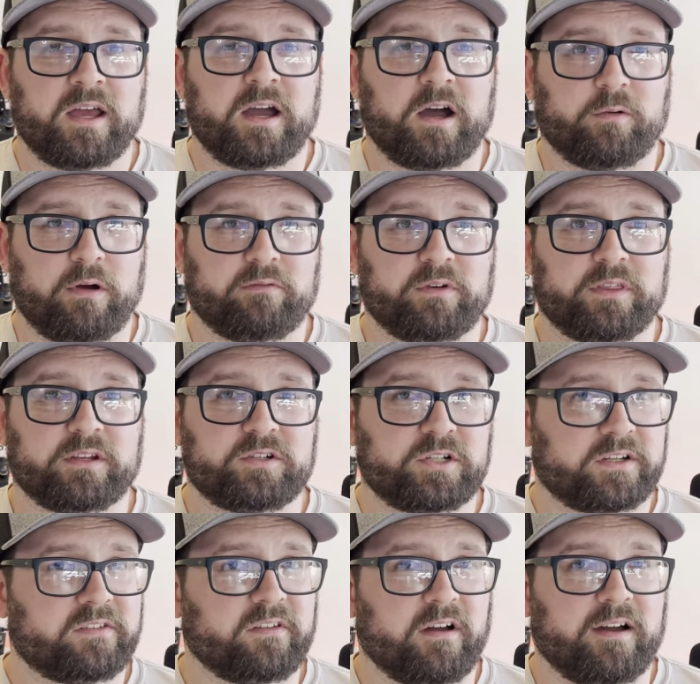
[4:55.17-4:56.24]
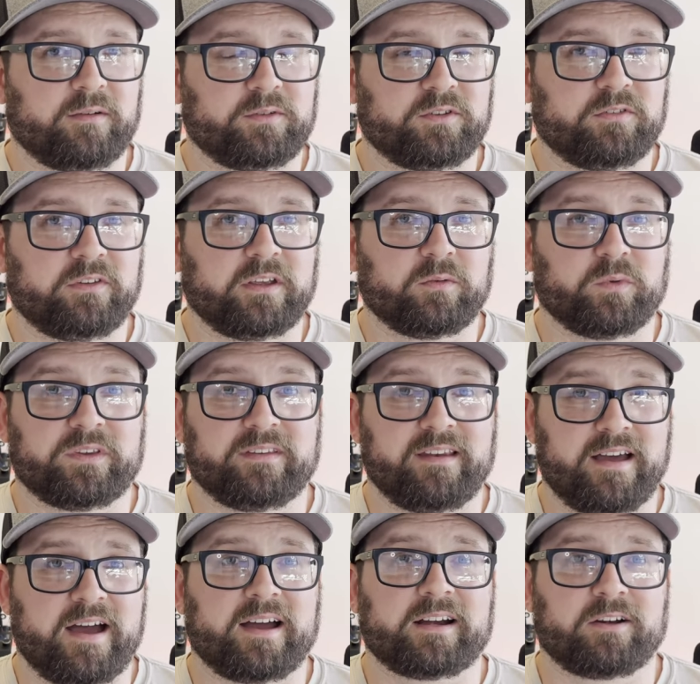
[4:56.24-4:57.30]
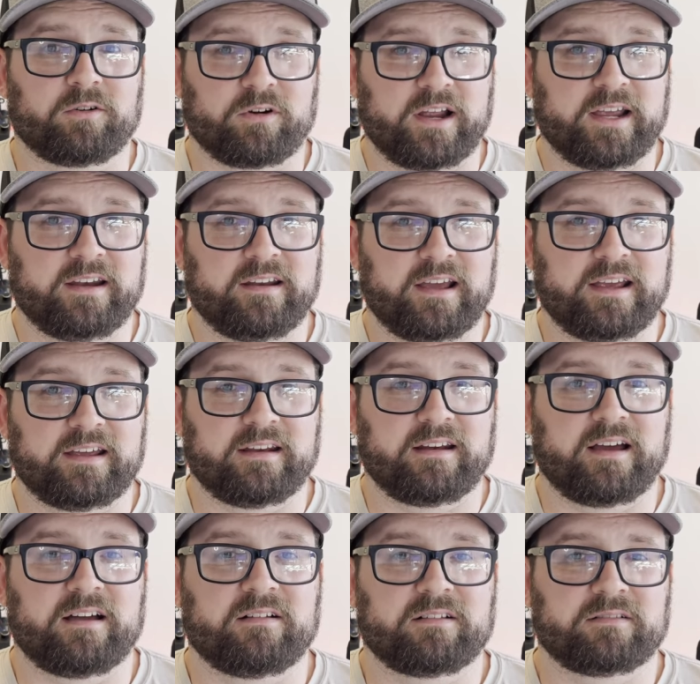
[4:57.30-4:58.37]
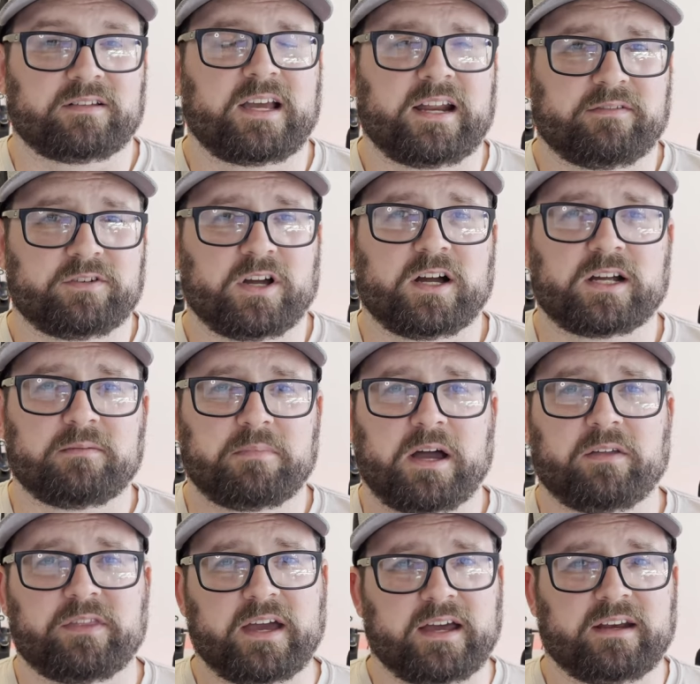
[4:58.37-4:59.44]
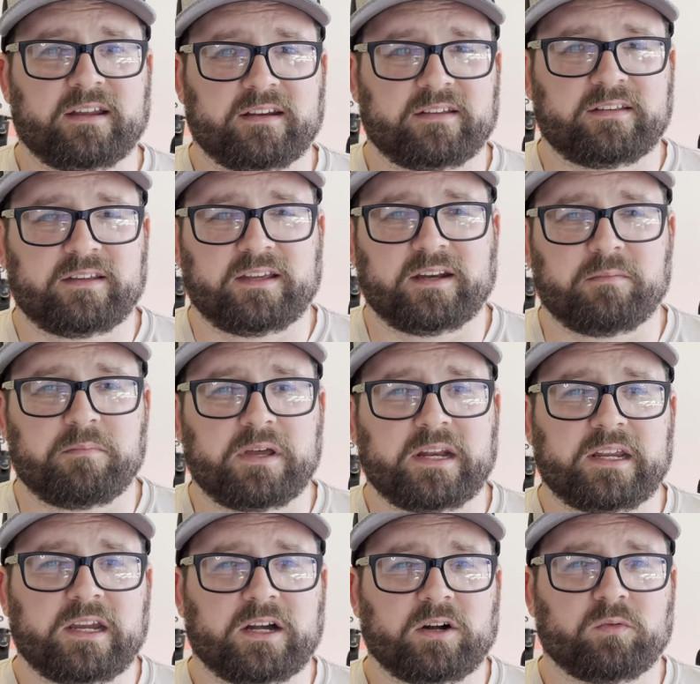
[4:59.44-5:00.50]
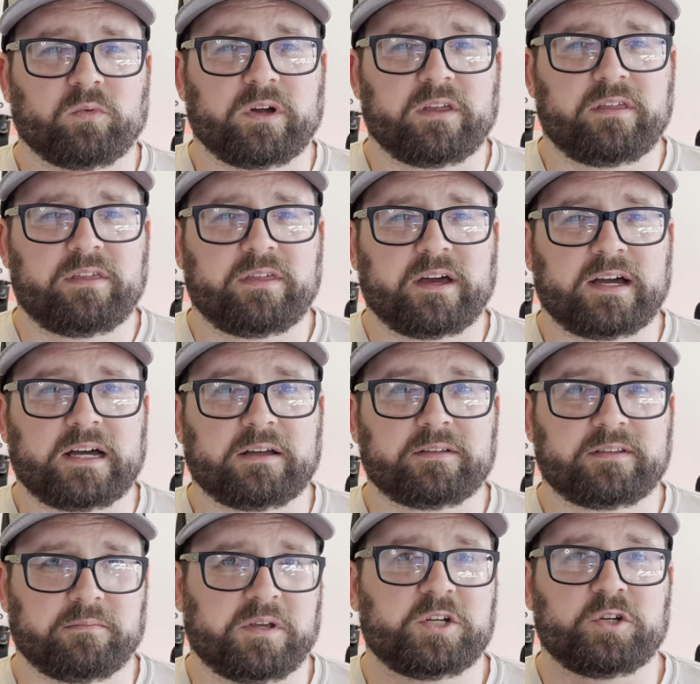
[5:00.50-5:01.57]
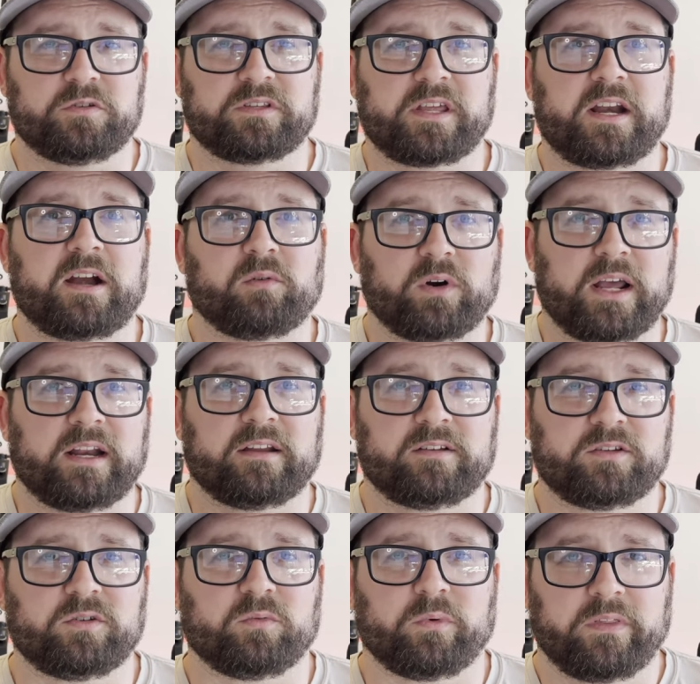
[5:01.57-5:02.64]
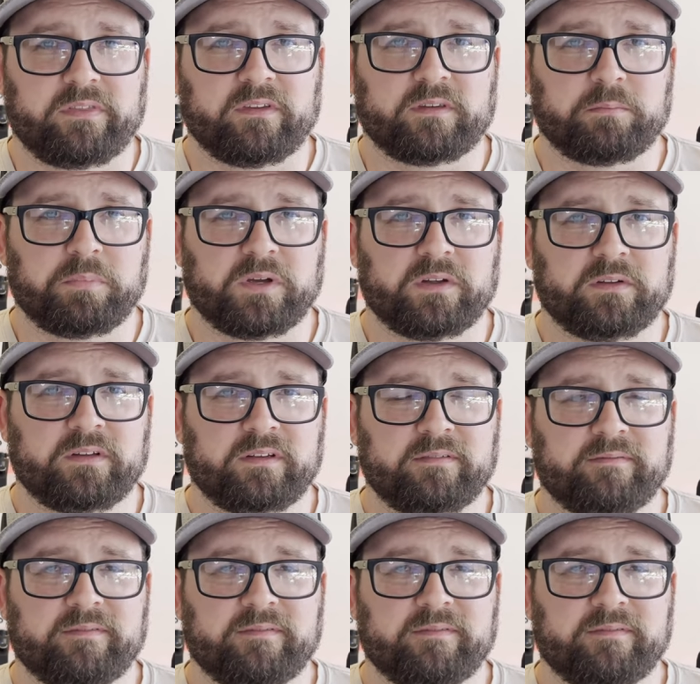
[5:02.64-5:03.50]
However, the jigsaw I was using was not great, and I'll kind of talk about that in a minute here with some issues that I ran into with this build.